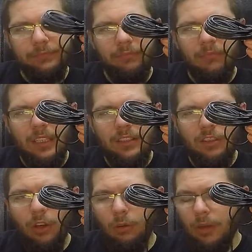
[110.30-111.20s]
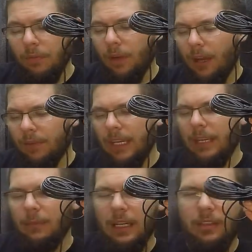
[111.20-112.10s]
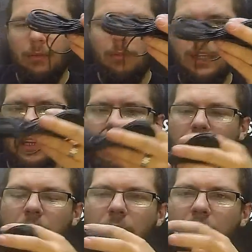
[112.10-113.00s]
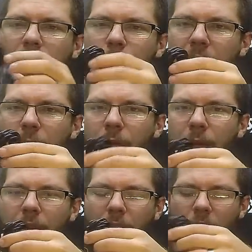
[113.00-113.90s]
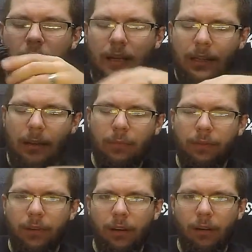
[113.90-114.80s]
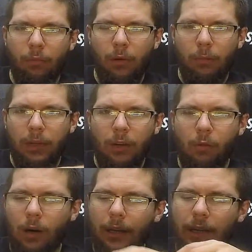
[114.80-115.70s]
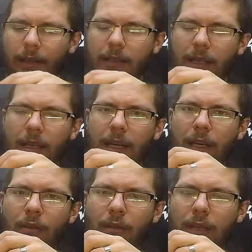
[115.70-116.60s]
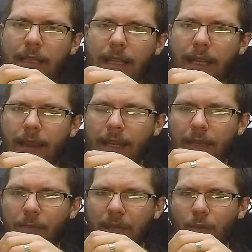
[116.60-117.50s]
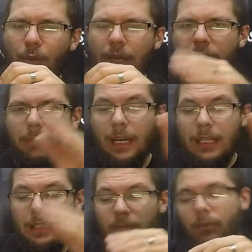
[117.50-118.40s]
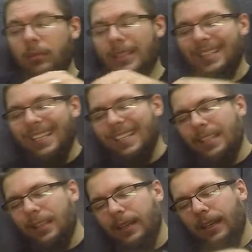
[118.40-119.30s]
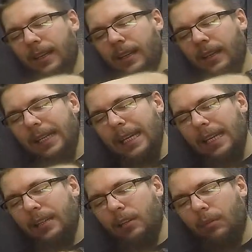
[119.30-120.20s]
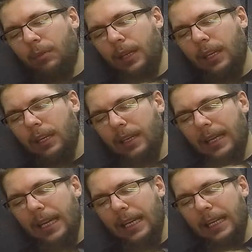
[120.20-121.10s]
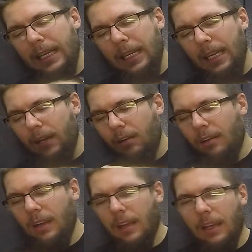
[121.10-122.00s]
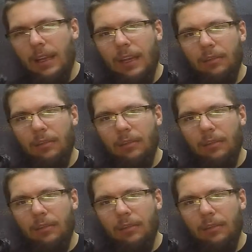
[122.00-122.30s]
So if you have gain maximum here and minimum here, the amplifier will be quiet, and you can set this between the maximum set gain knob gain here. You can